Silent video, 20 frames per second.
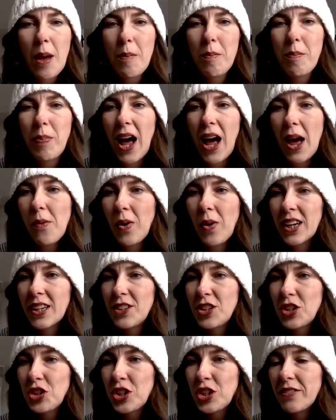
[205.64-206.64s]
But I wanted
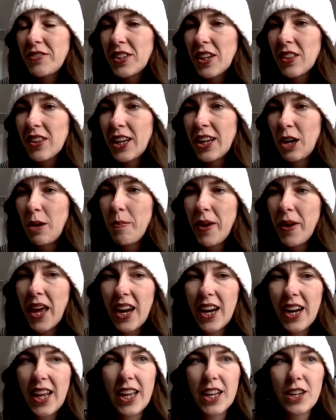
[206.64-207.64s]
to shift a little
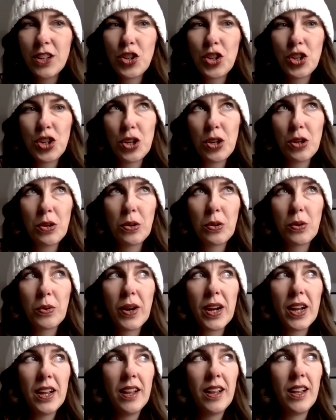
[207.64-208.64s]
bit into
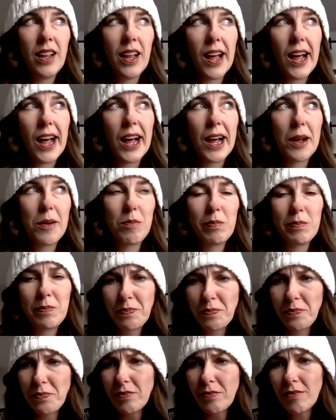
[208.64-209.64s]
a
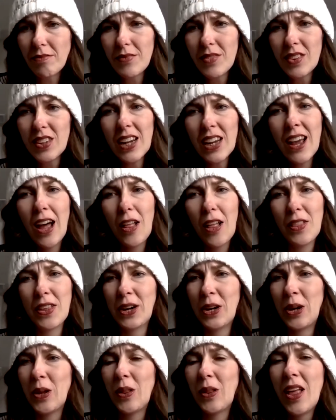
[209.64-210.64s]

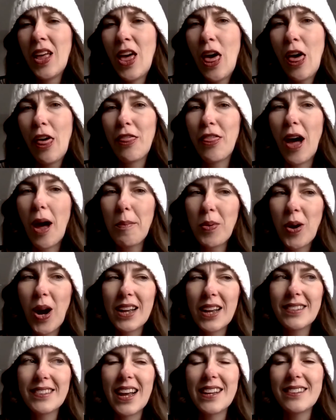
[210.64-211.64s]
little thought
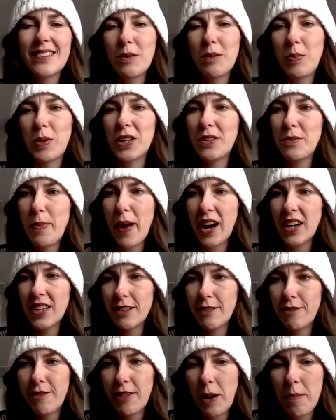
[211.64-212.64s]
process and
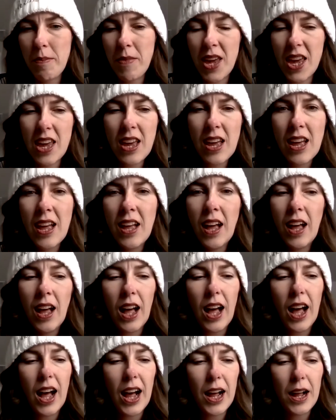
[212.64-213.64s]
perspective from me.
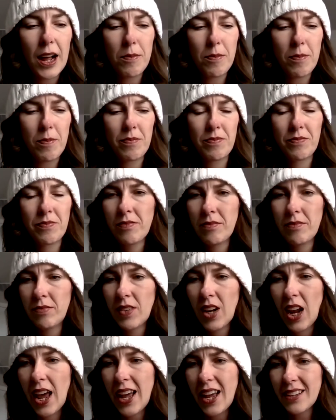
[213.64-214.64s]

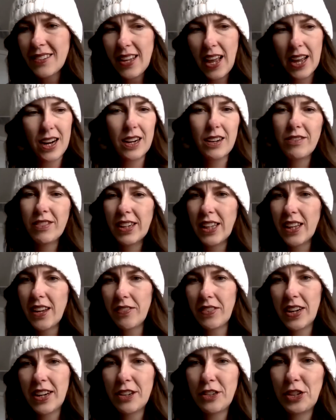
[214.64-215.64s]
I guess I didn't really
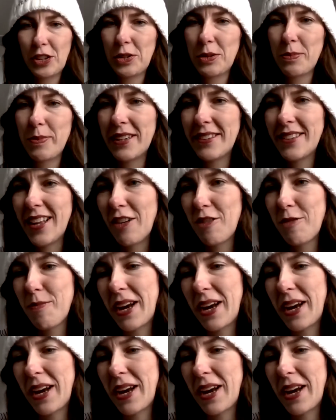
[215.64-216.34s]
even introduce myself.